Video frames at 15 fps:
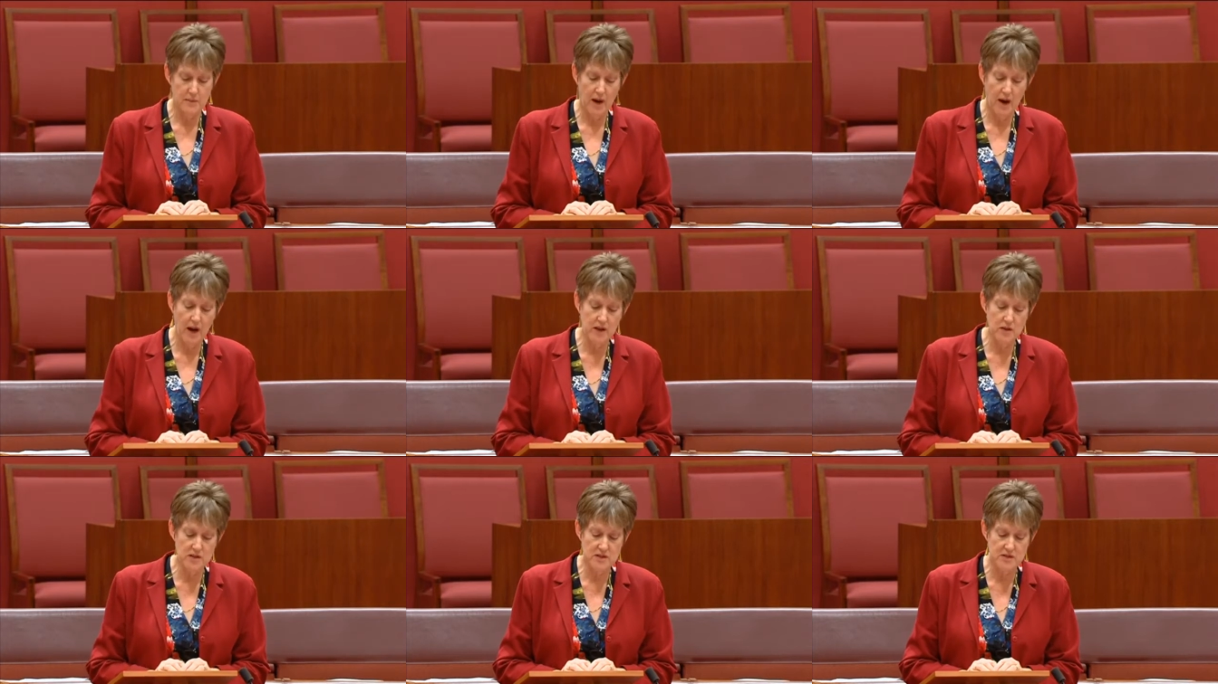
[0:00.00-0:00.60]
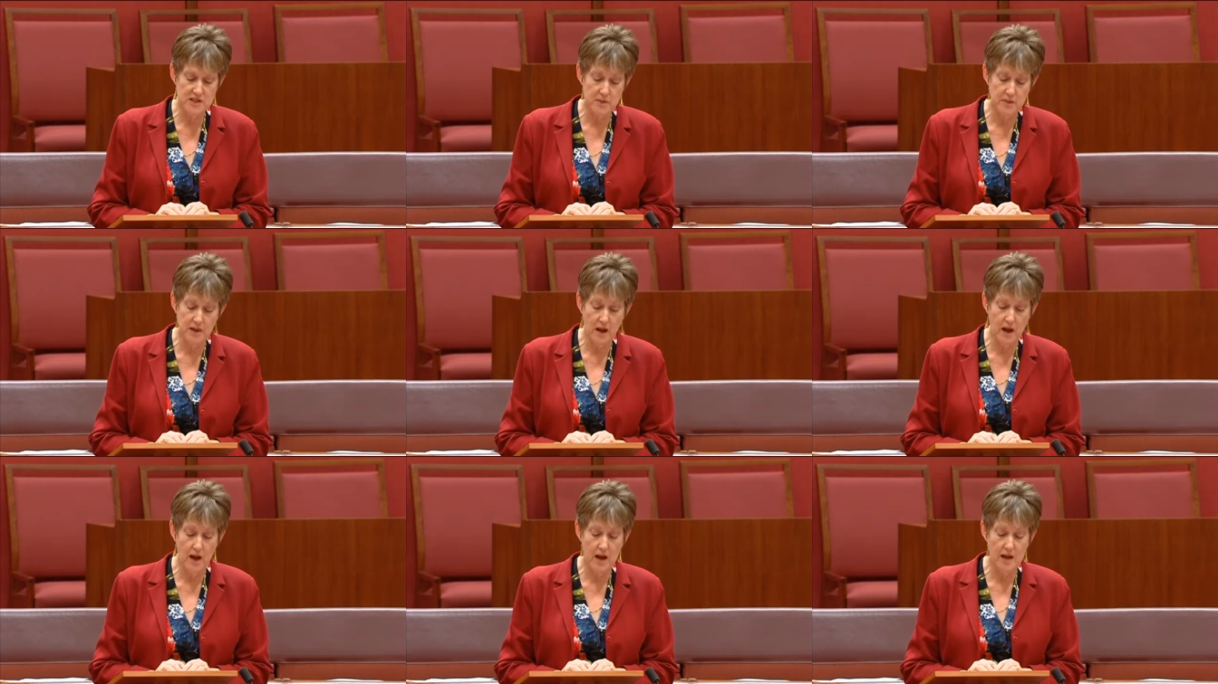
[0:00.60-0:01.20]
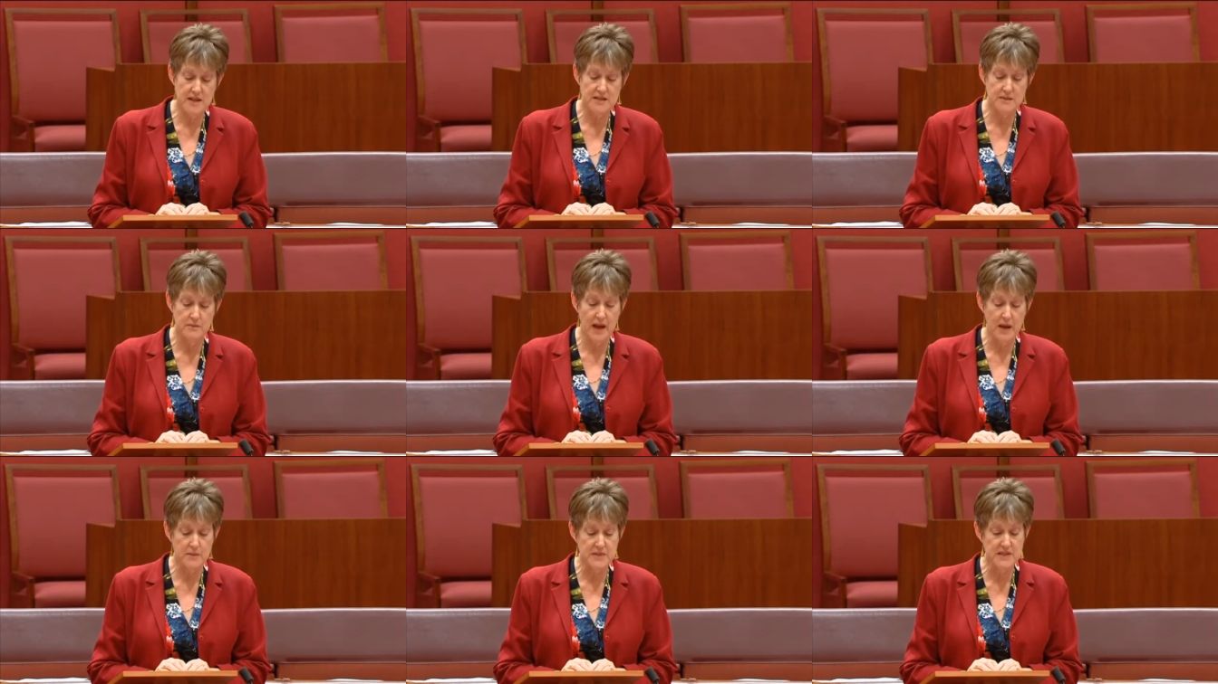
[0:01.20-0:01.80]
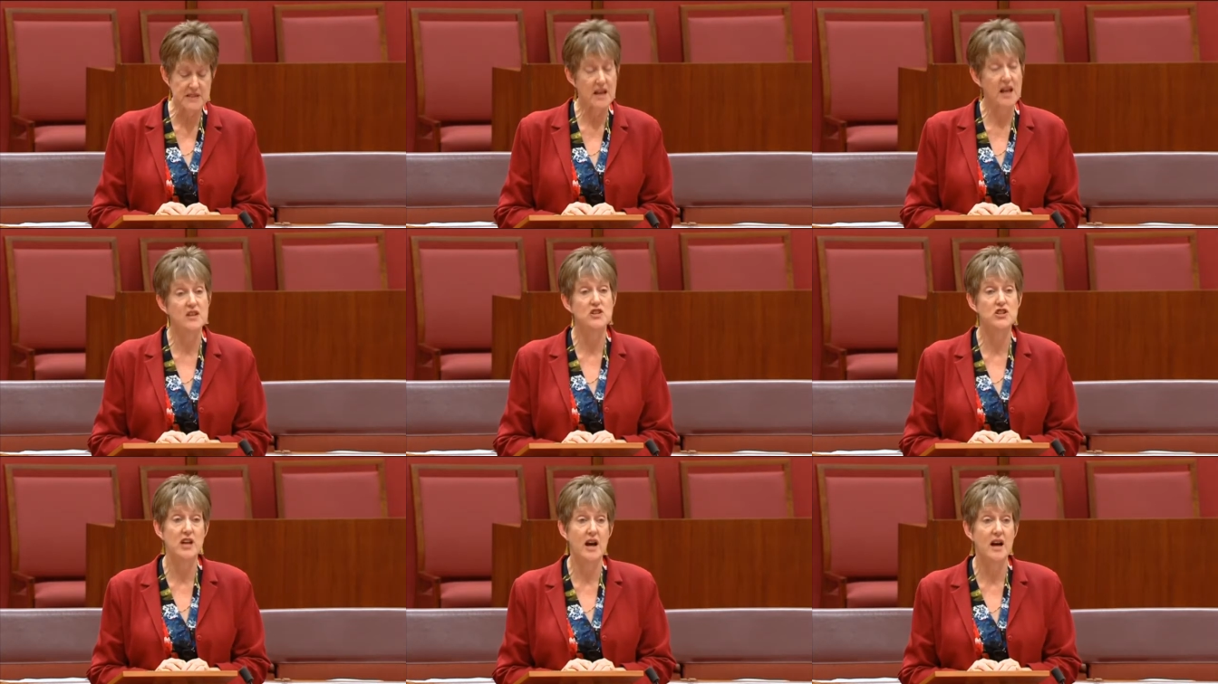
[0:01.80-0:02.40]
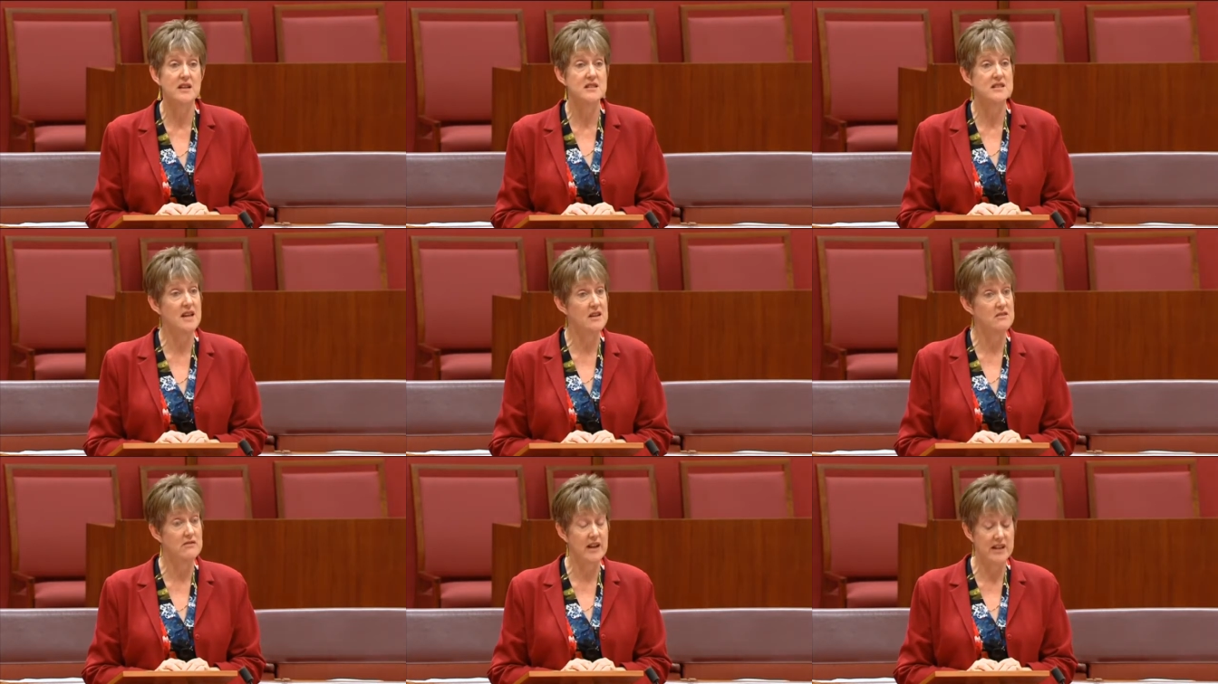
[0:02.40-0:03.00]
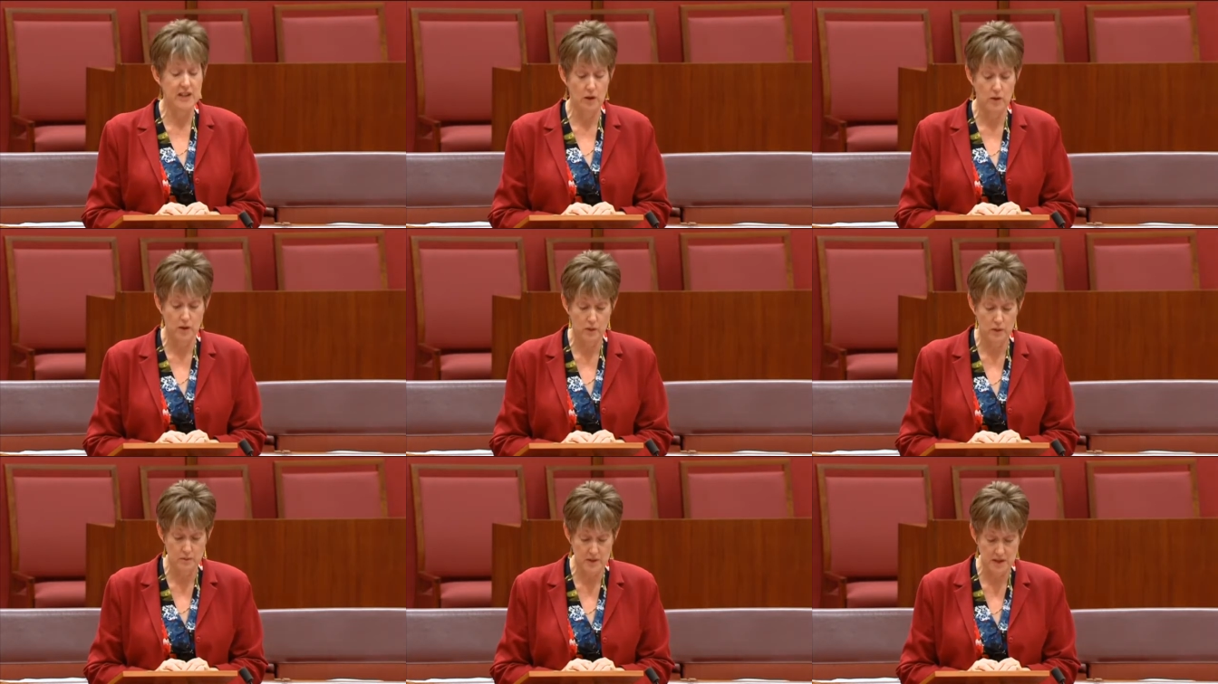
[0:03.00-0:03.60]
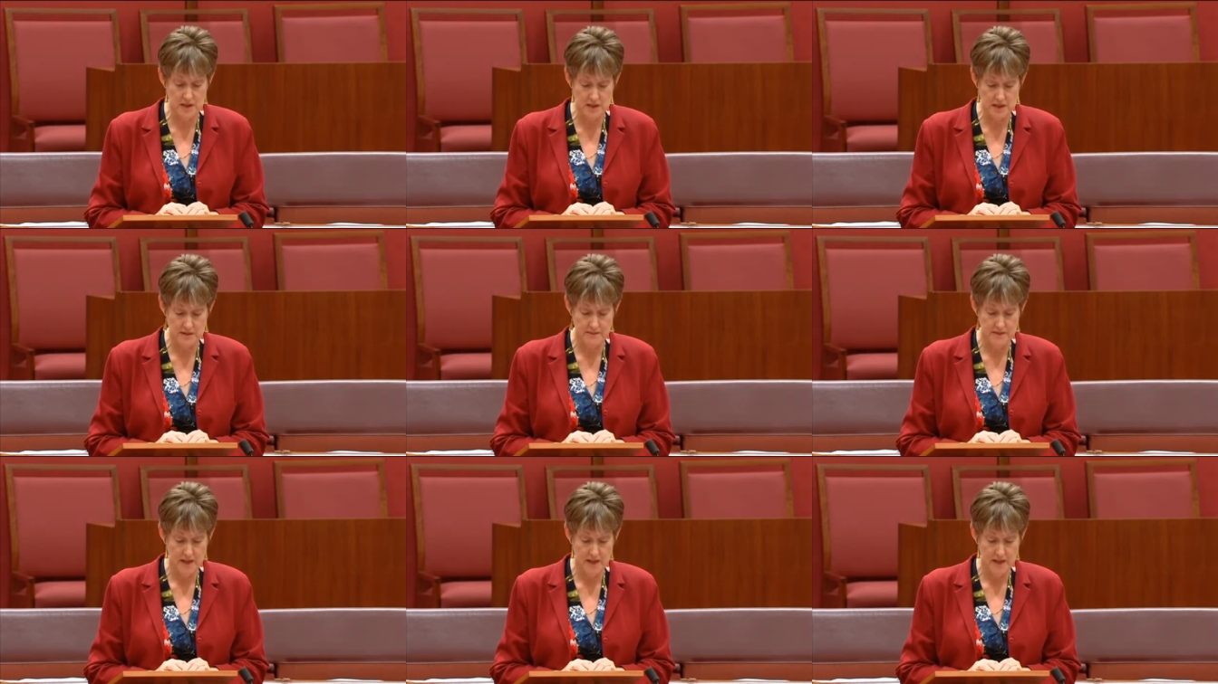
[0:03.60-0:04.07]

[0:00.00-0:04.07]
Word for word: piles of supplies, maps and charts and radio equipment.